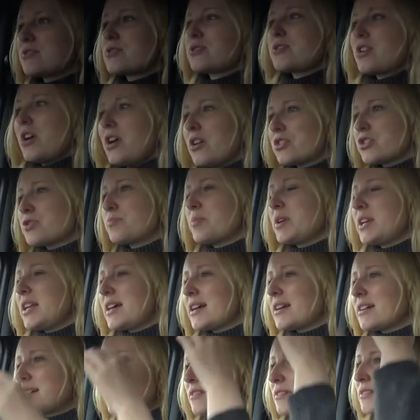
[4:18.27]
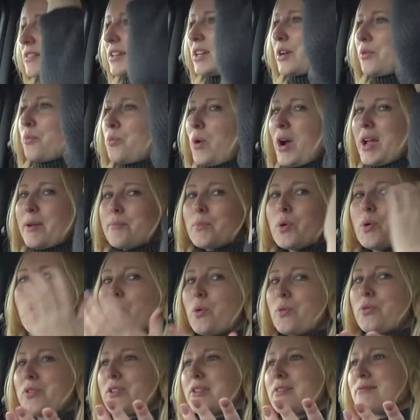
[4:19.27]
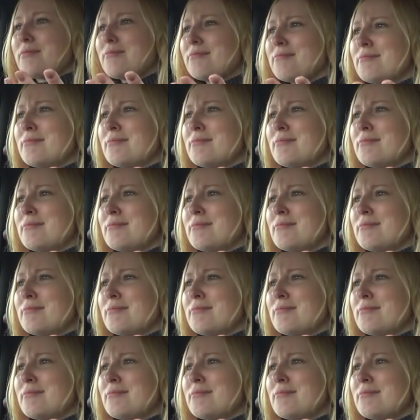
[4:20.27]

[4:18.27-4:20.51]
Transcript: charged me like you know way more than